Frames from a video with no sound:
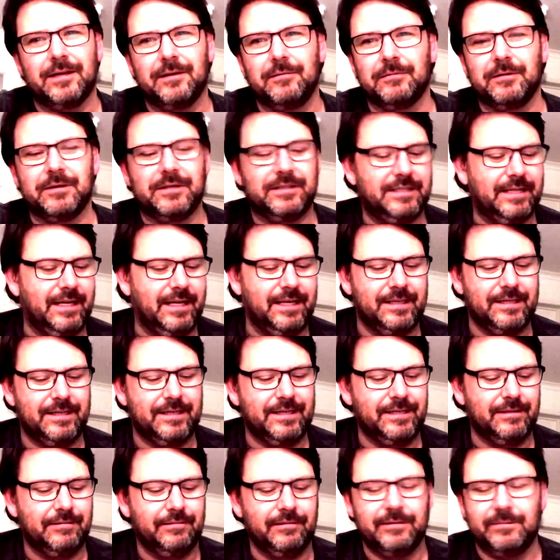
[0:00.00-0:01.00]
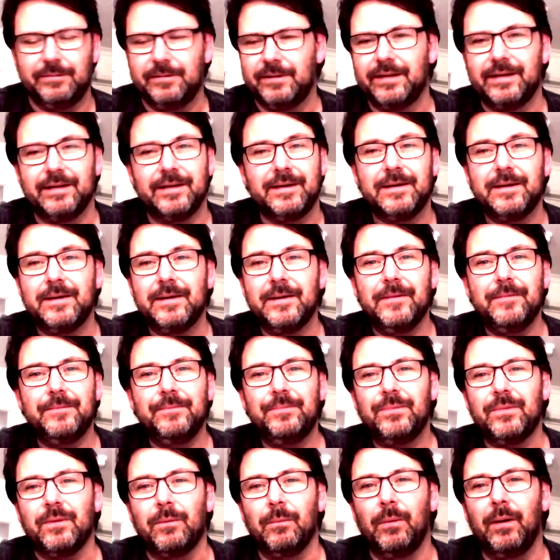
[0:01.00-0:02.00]
I want to say that He's with me,
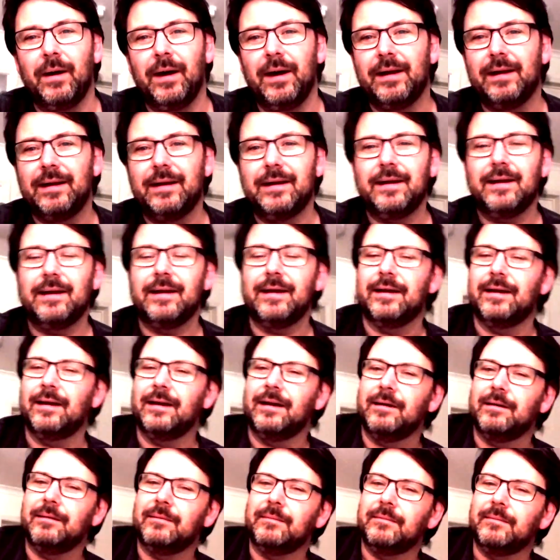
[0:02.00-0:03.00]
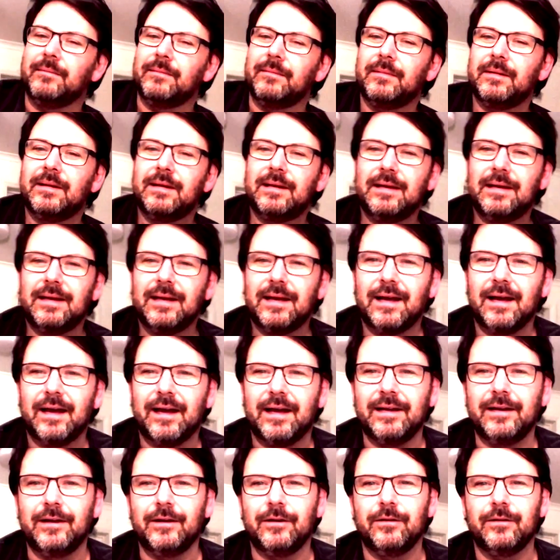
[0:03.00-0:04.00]
but
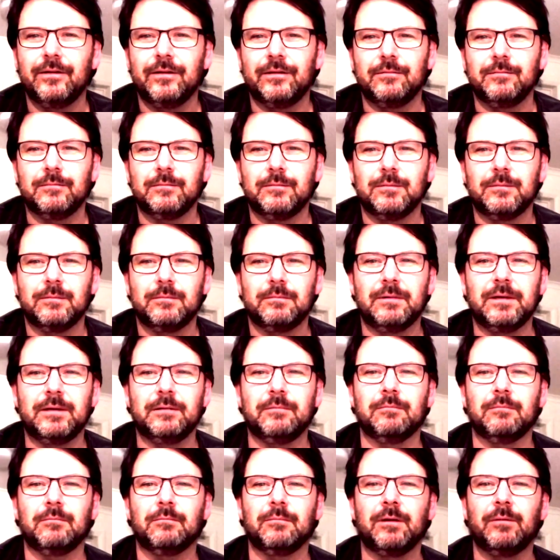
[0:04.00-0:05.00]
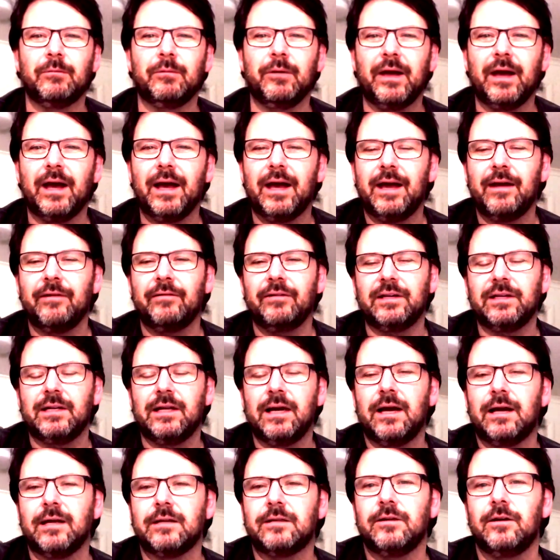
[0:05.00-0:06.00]
I know that when we are having
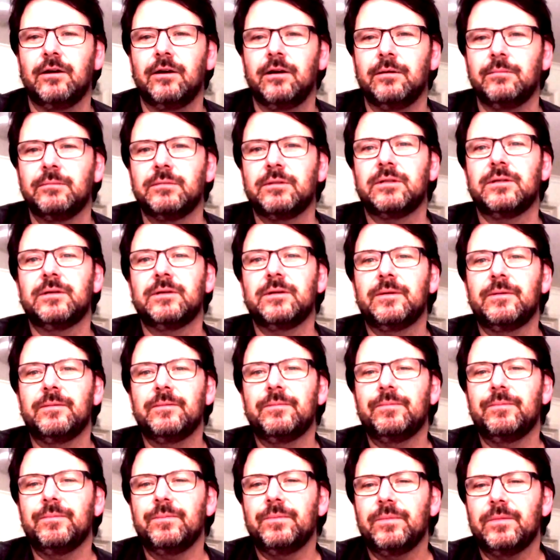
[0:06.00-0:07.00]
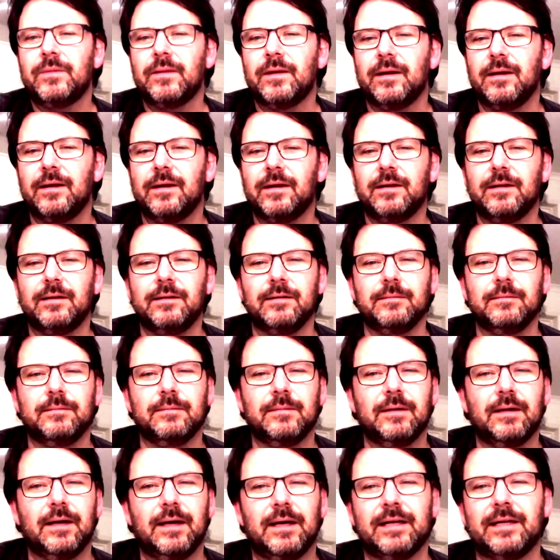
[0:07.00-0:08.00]
dark times,
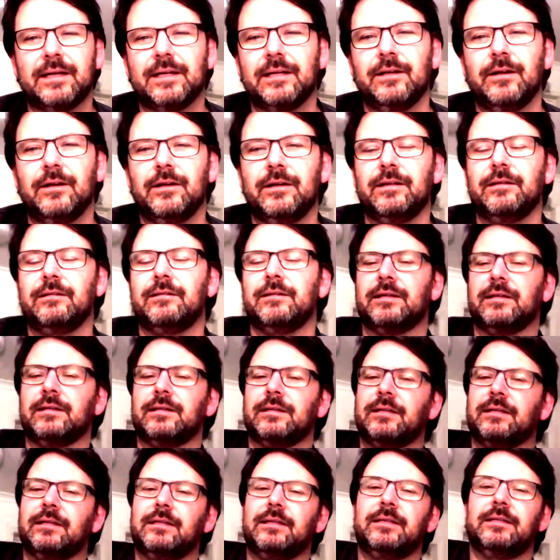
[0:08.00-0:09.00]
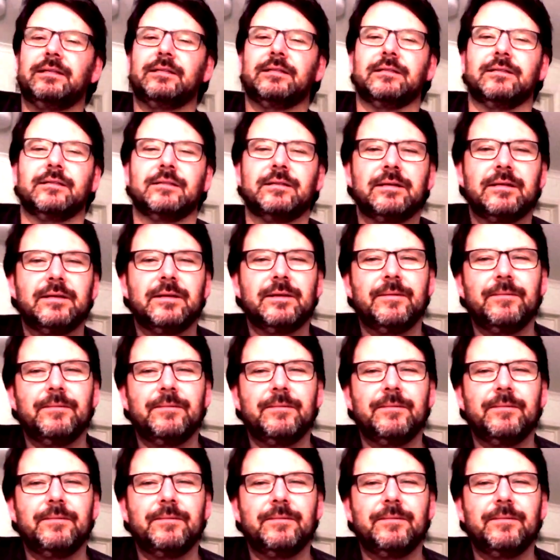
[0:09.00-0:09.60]
I can only think that this is